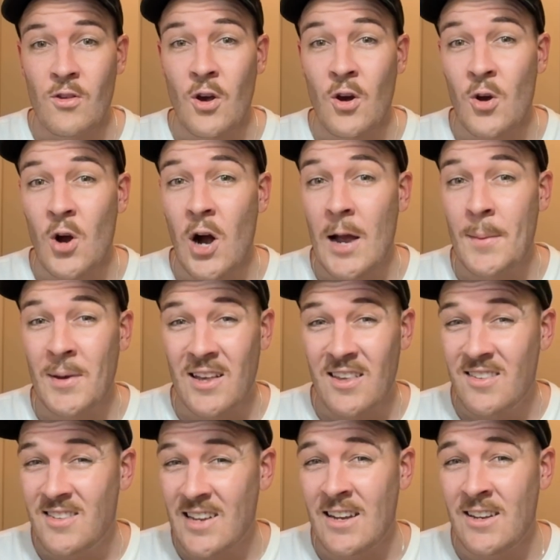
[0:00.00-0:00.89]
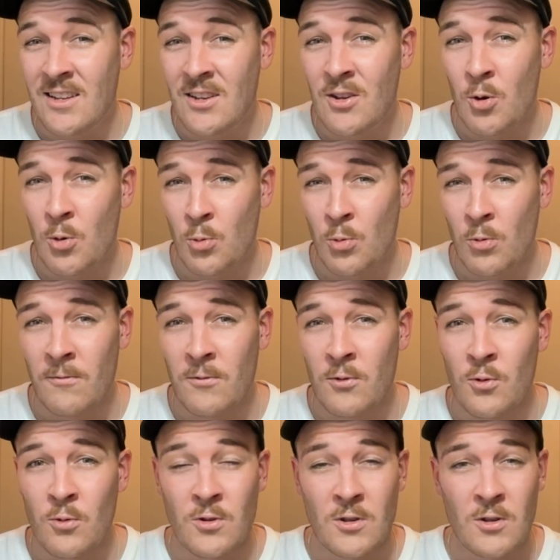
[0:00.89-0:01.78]
So I'm extending Who
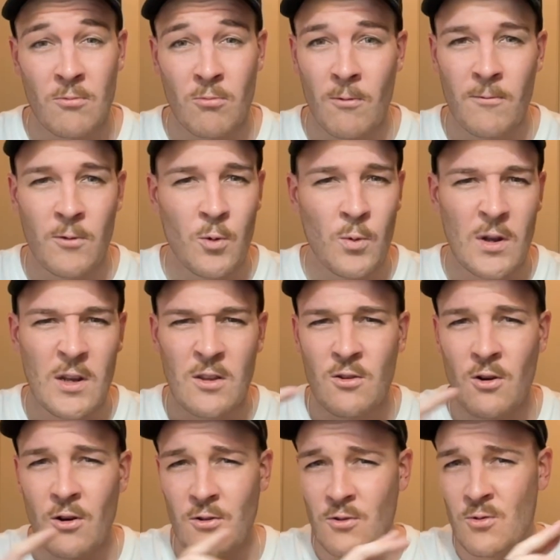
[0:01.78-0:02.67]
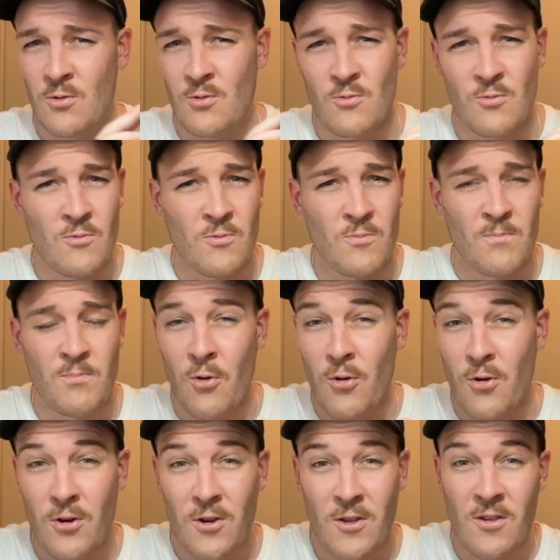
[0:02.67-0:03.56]
Review to reviewing Doctor Who
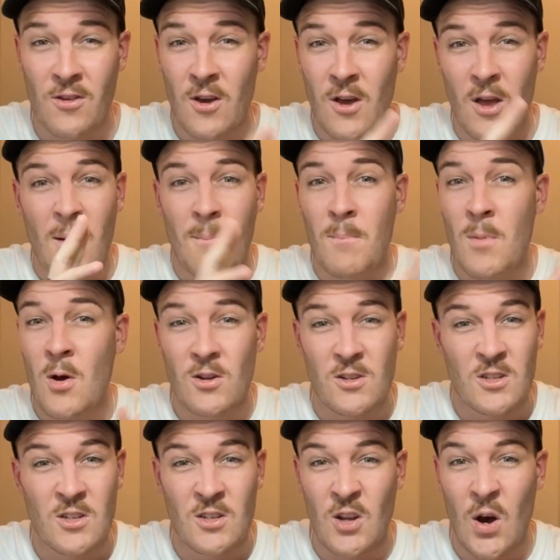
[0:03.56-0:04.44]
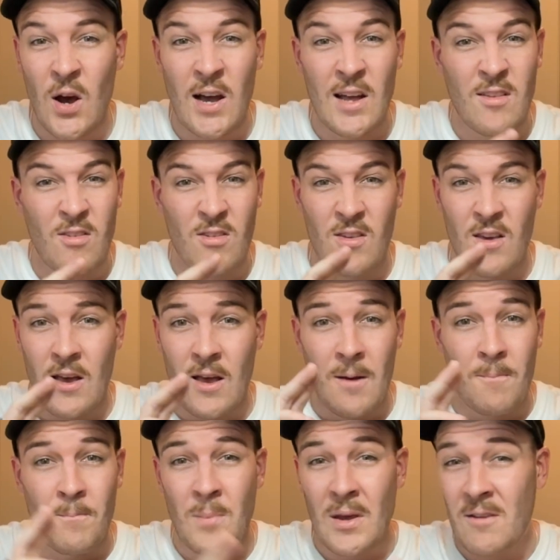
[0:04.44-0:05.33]
books, merchandise,
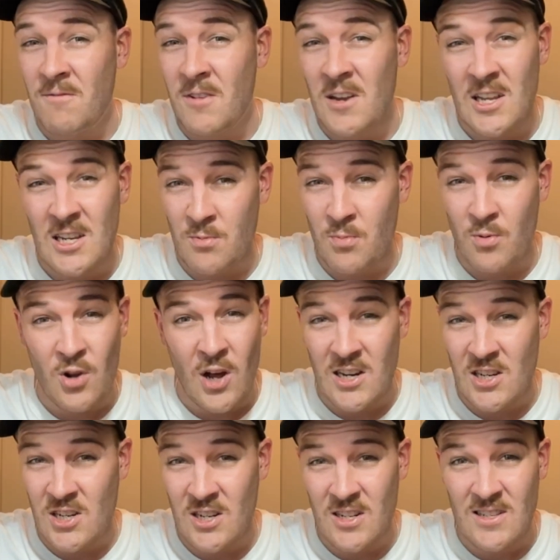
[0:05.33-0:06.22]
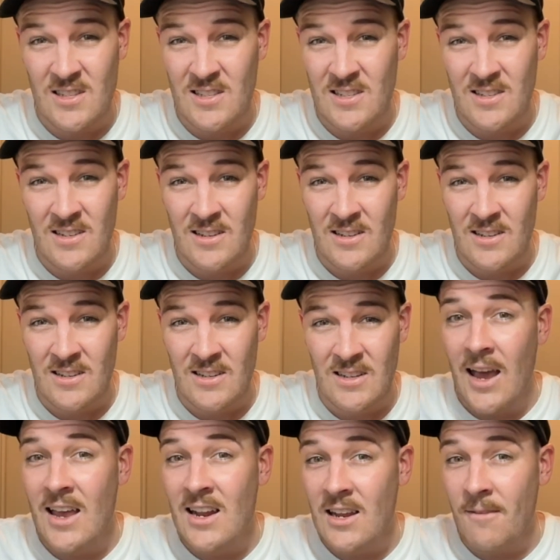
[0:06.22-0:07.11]
Big Finish productions,
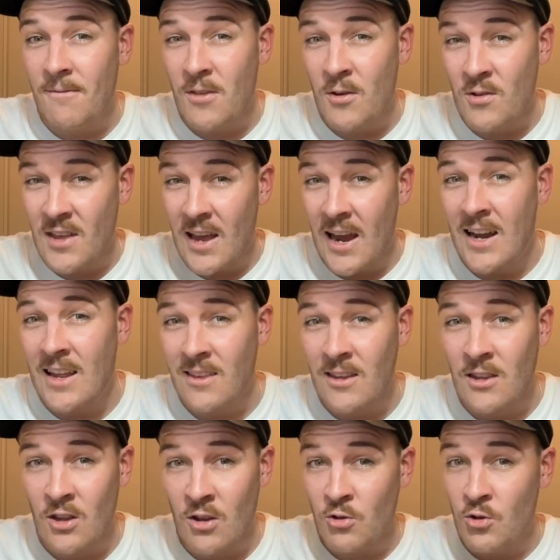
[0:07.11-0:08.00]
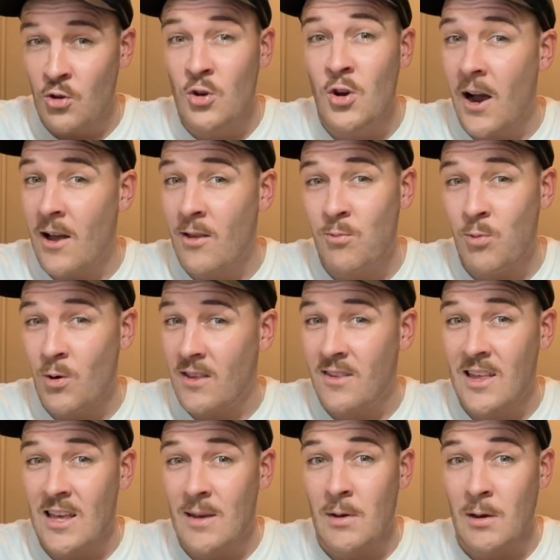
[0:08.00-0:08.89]
and if there's anything that you guys
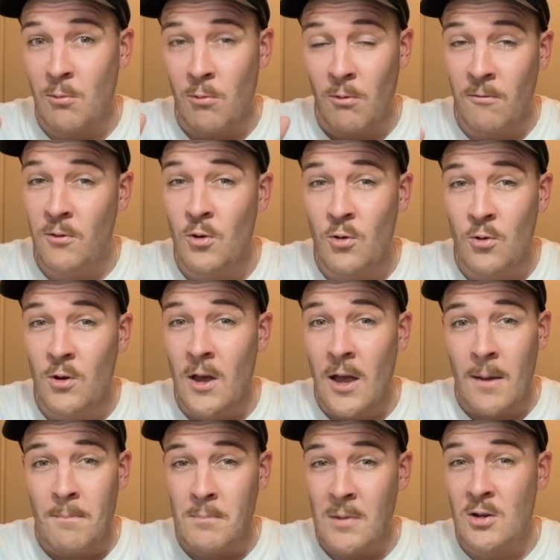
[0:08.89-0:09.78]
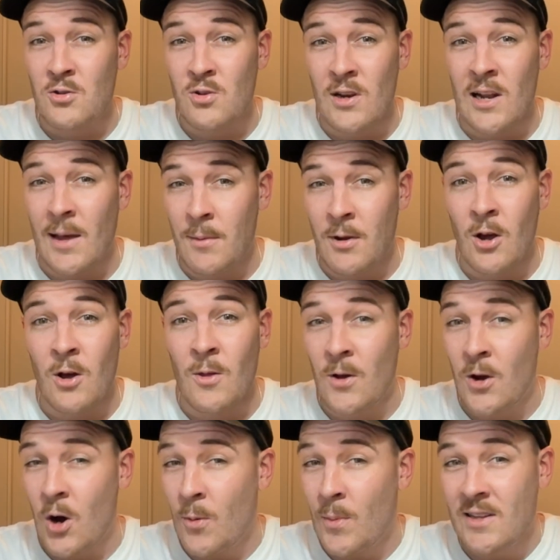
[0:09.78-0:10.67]
want to see me review, make sure you let me know
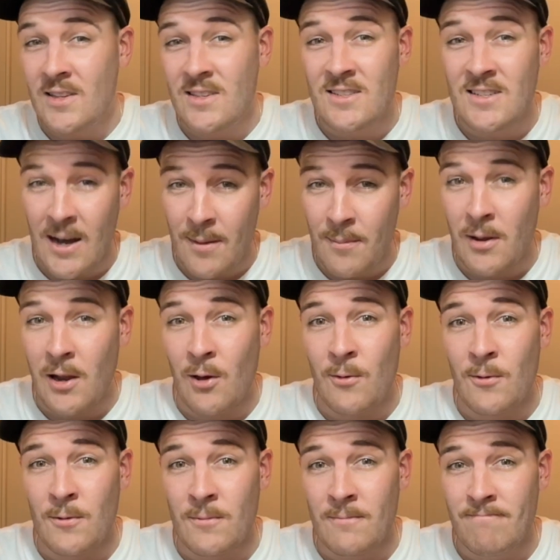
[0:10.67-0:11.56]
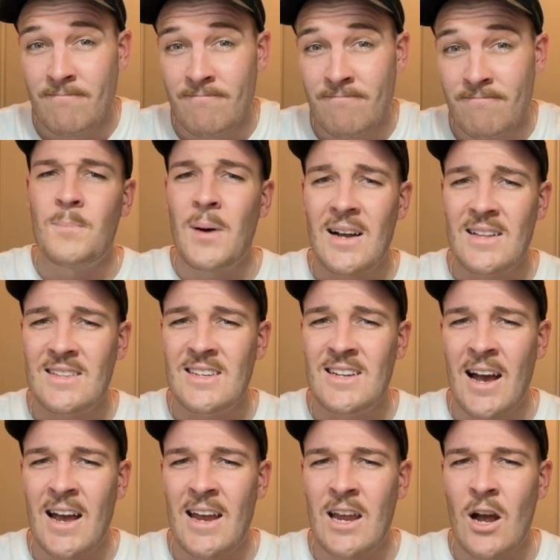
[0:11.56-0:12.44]
in the comments down below. But
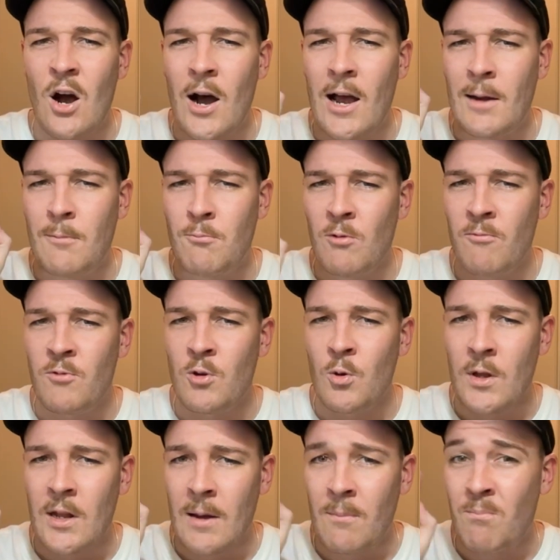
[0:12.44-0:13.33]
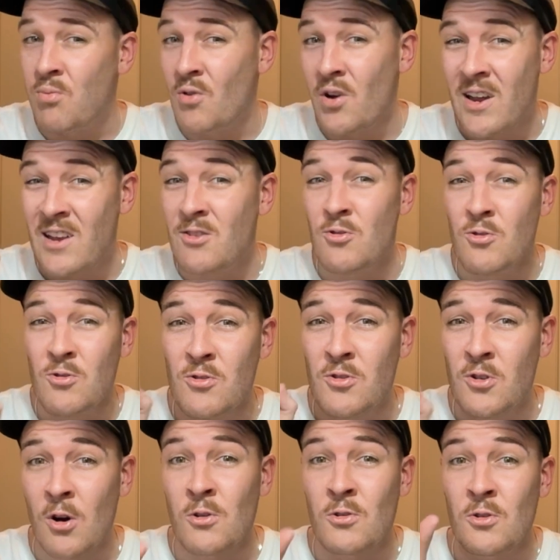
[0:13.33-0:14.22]
today I am reviewing a brand
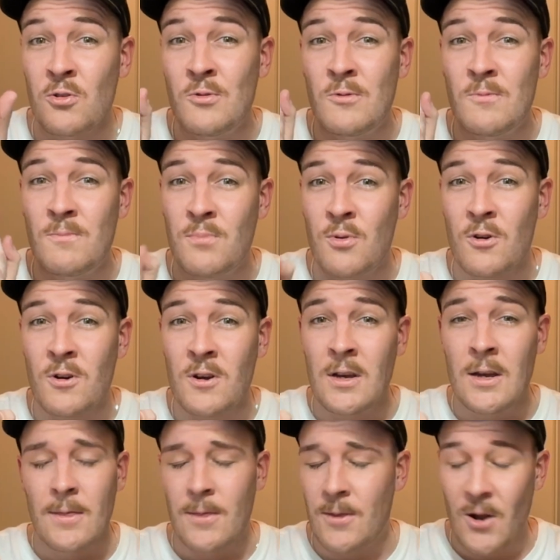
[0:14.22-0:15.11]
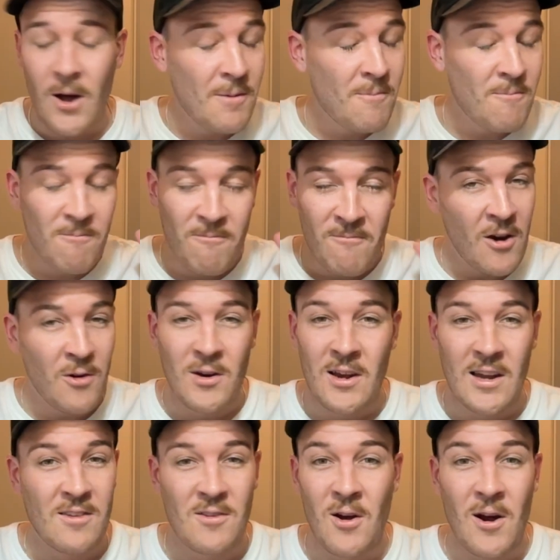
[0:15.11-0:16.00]
Doctor Who book that I'm
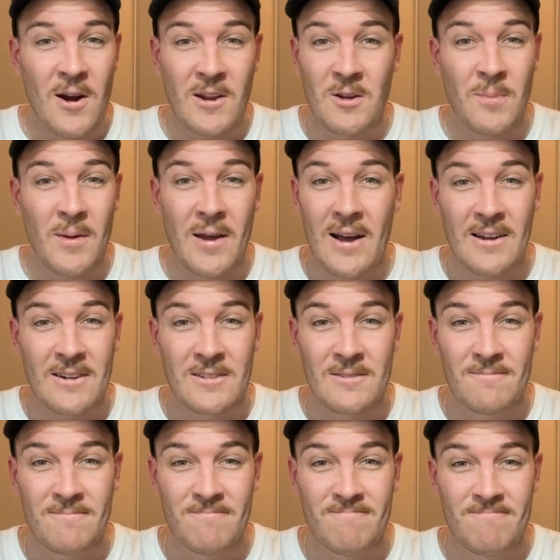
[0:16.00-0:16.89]
very excited about.